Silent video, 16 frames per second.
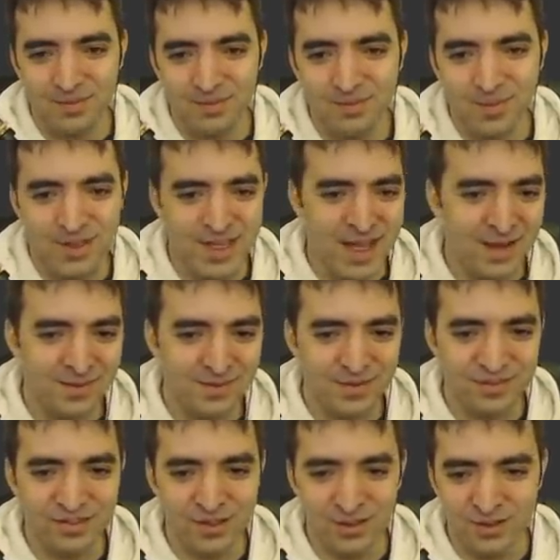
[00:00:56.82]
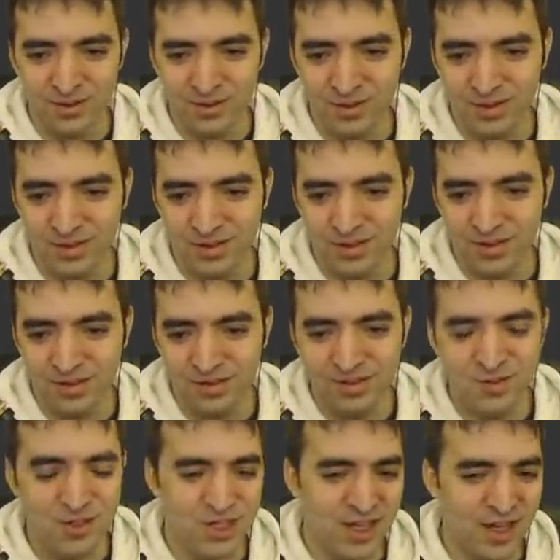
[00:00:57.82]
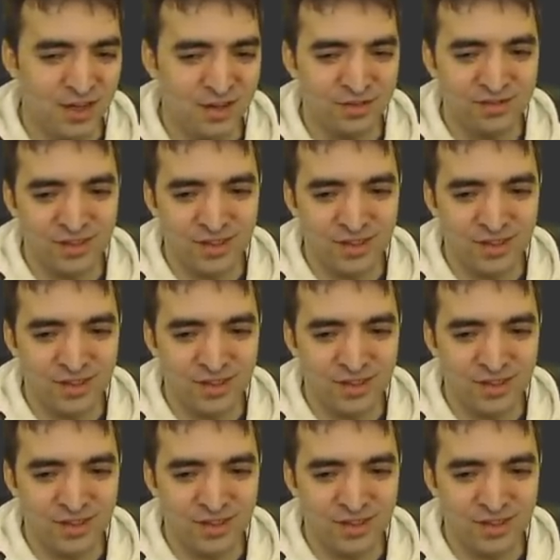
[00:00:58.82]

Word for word: yeah. So she has,